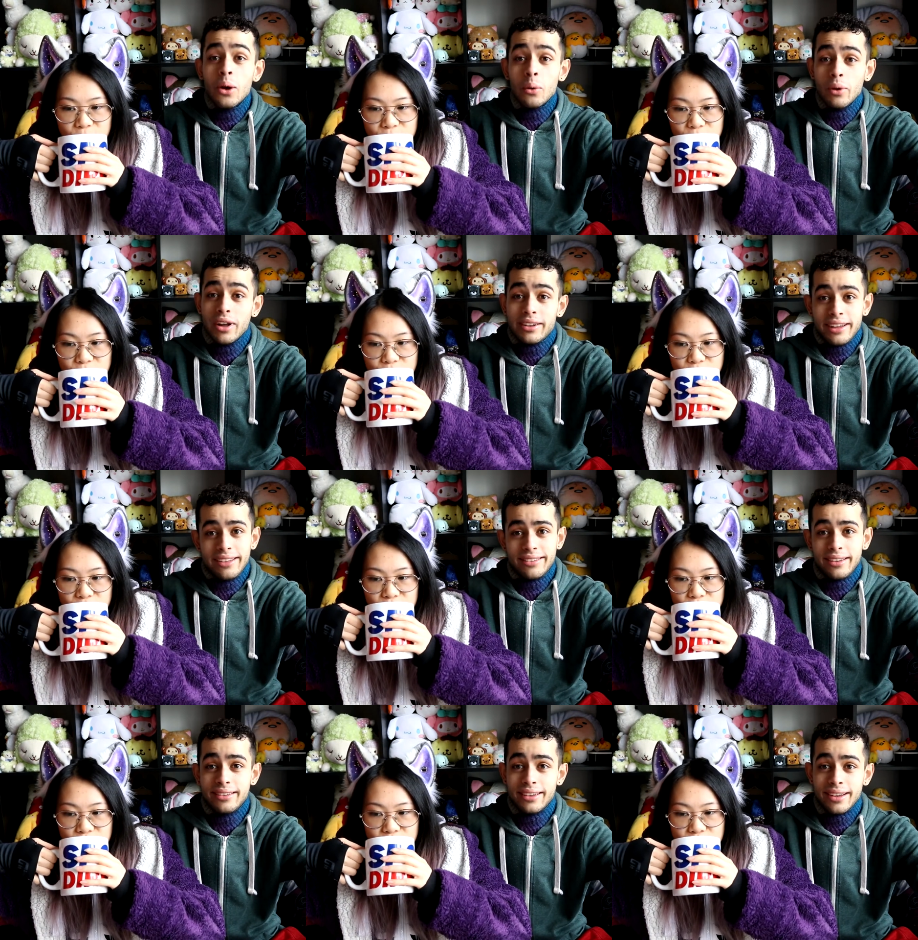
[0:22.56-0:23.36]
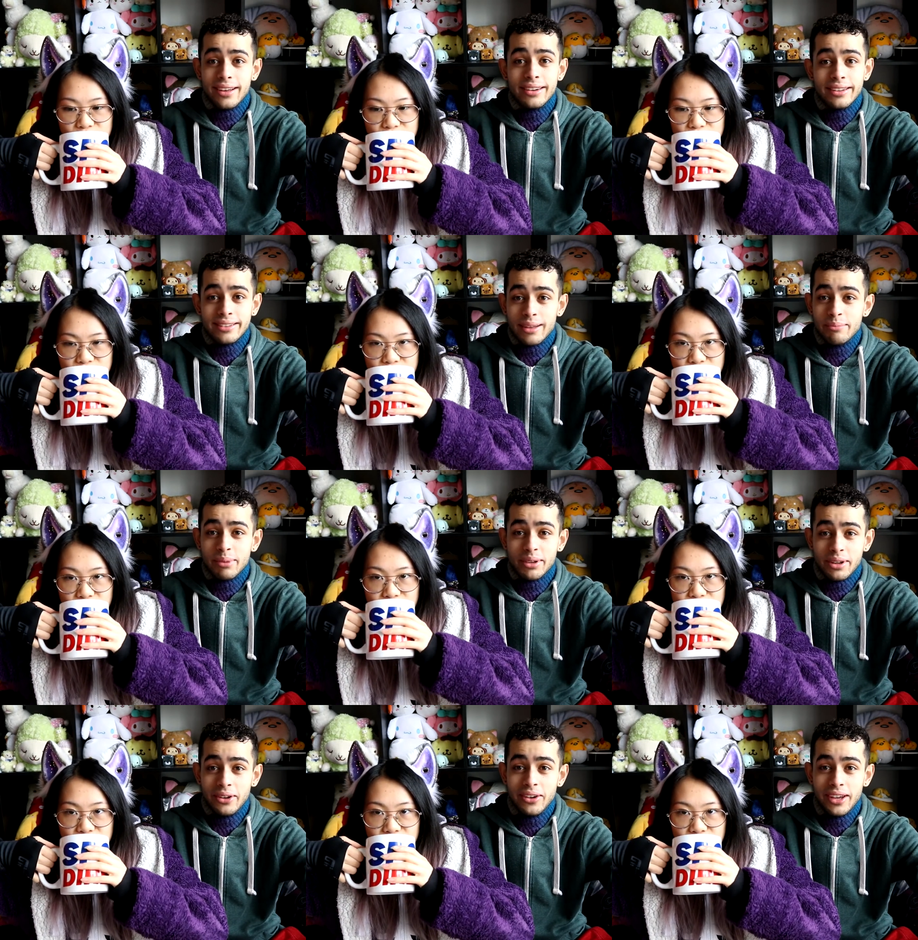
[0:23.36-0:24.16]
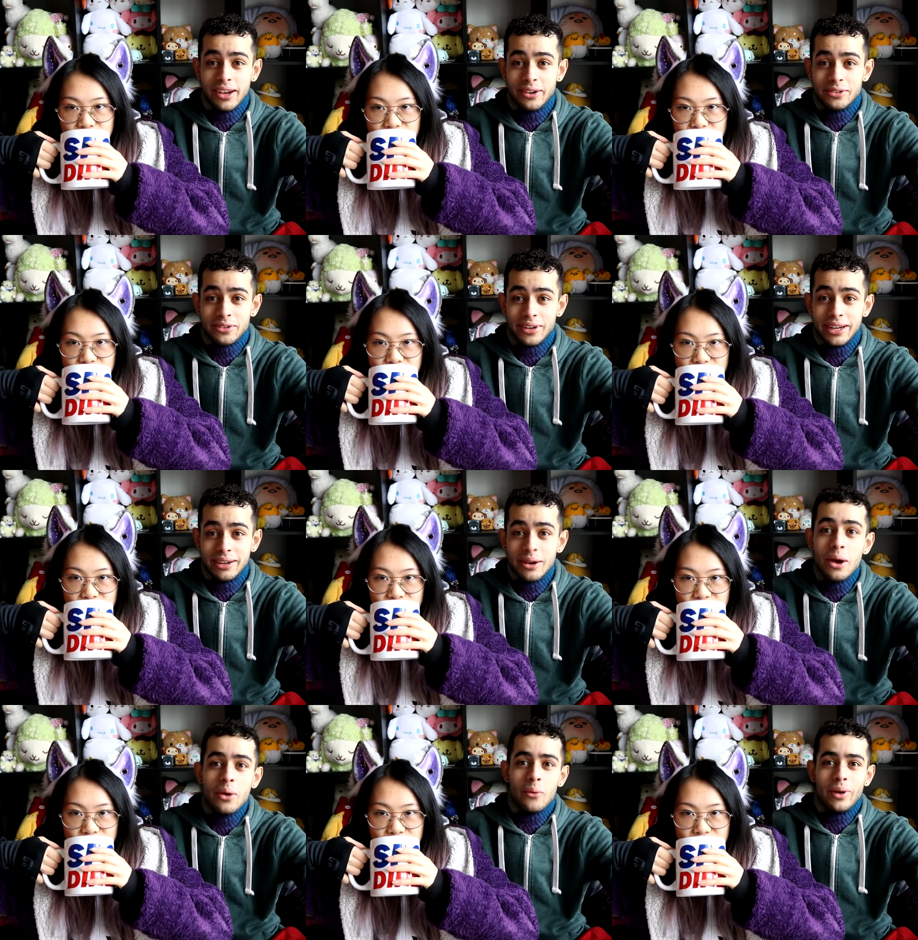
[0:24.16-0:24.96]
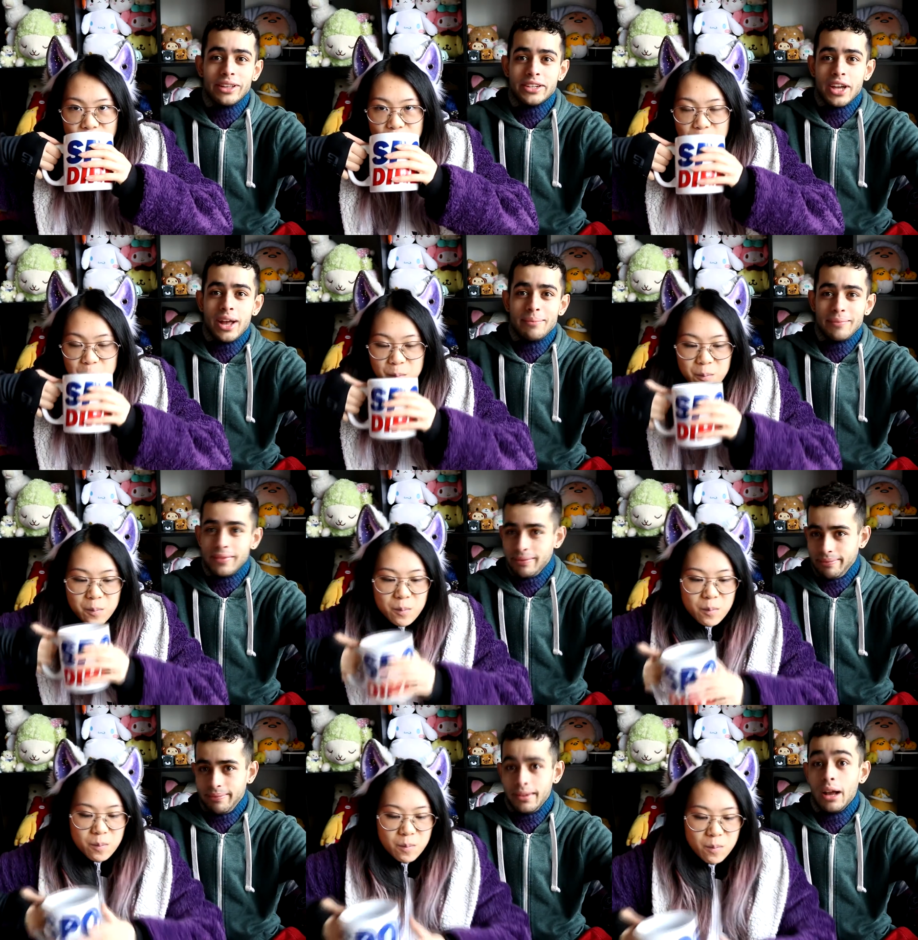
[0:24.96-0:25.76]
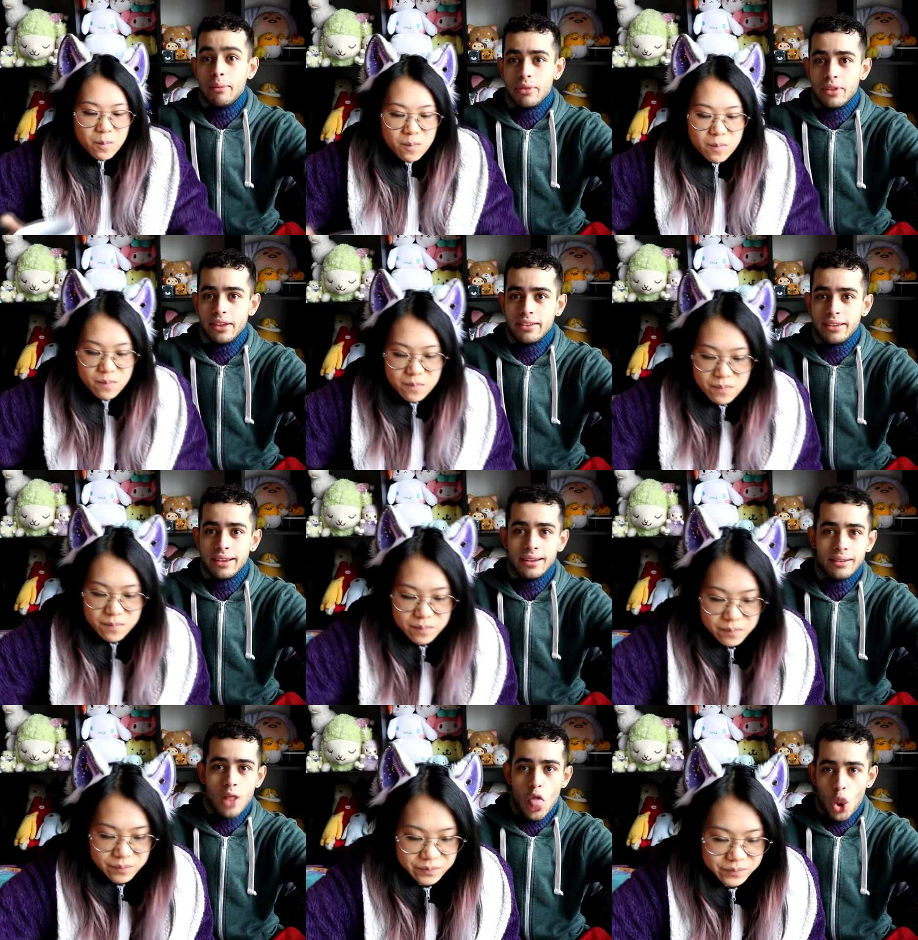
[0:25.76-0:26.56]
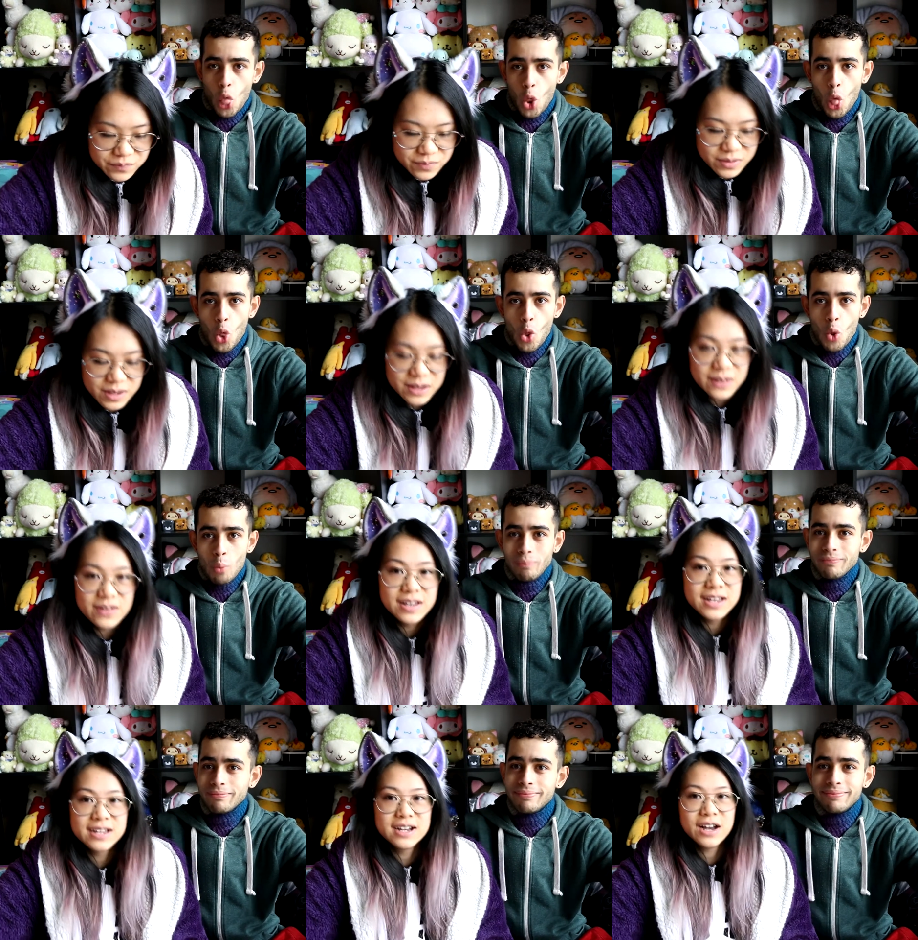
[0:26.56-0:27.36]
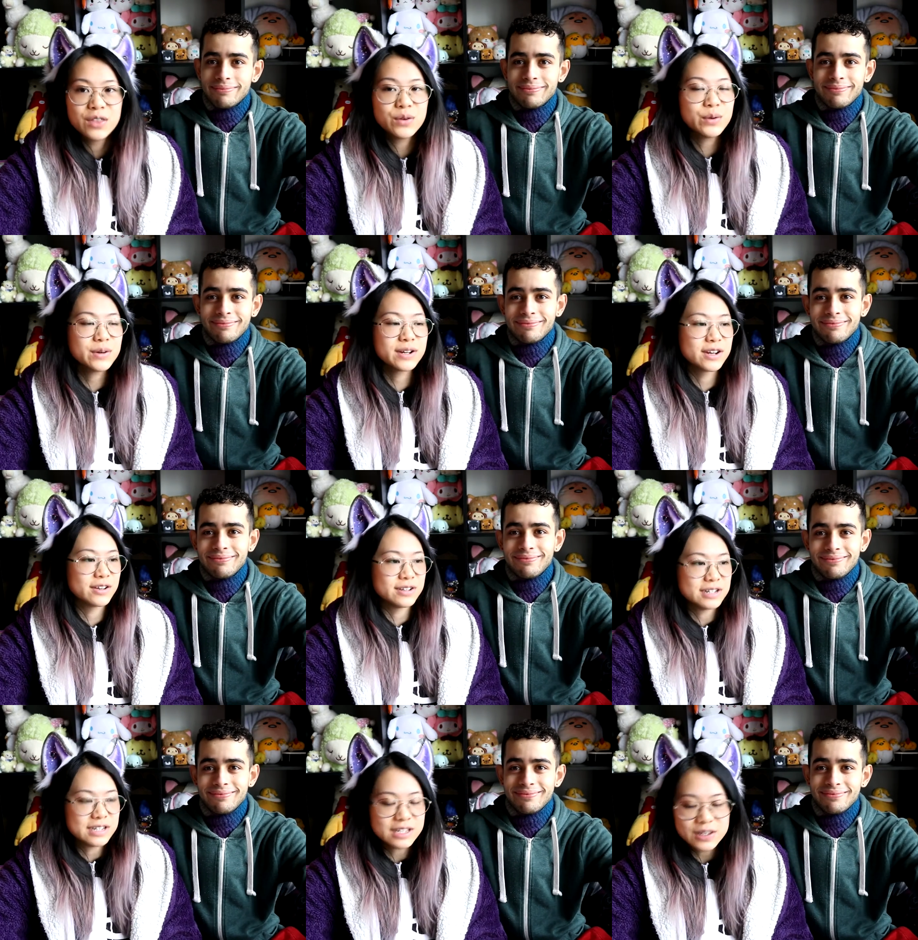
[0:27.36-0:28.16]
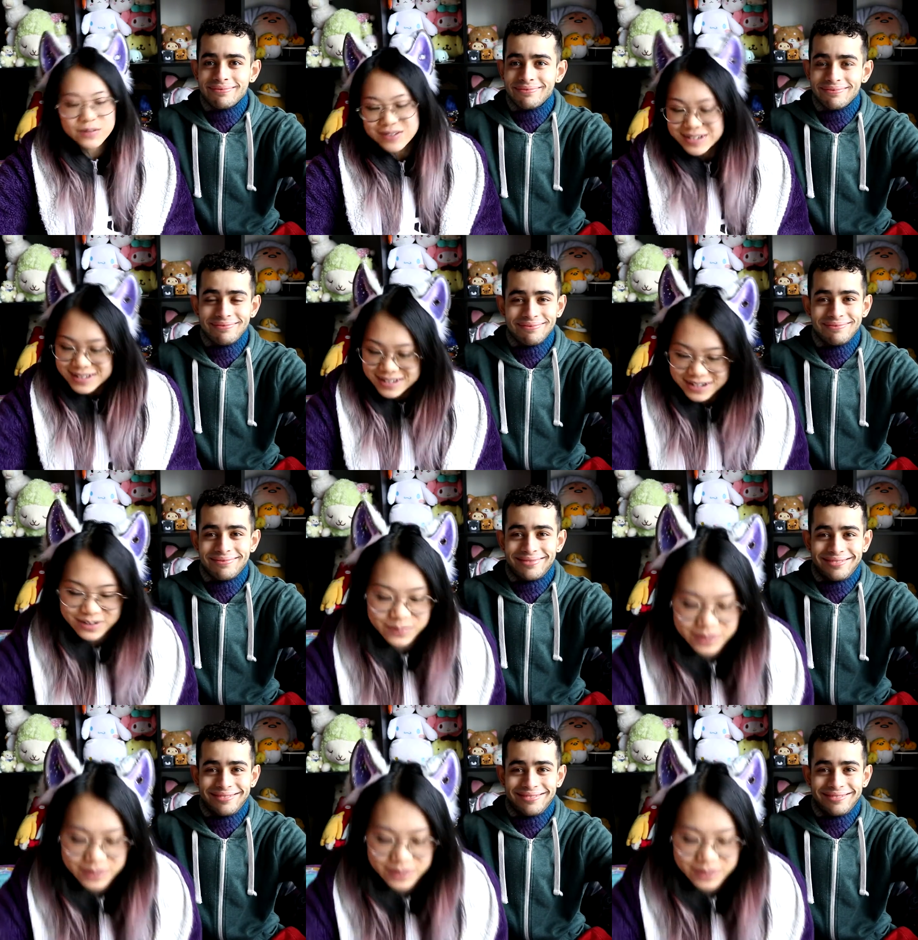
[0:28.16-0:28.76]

Speaker 1: We are taste testing our December Tokyo Treat, which, I'm thirsty.
Speaker 2: I thought we were going to continue it. No,